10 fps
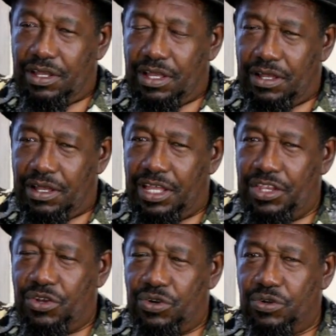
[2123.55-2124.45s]
I
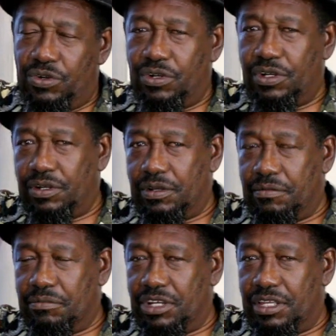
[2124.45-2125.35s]
know
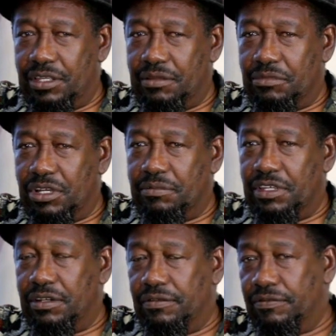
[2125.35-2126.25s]
by
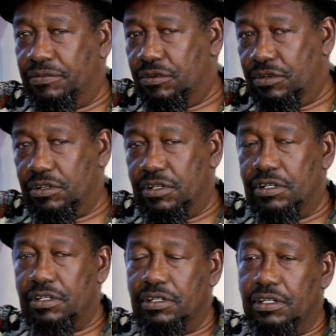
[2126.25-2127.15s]
being
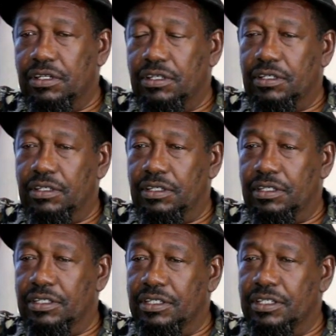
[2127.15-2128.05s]
vocal
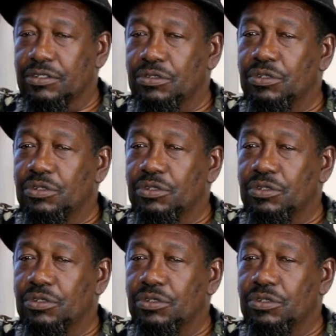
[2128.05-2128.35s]
it could do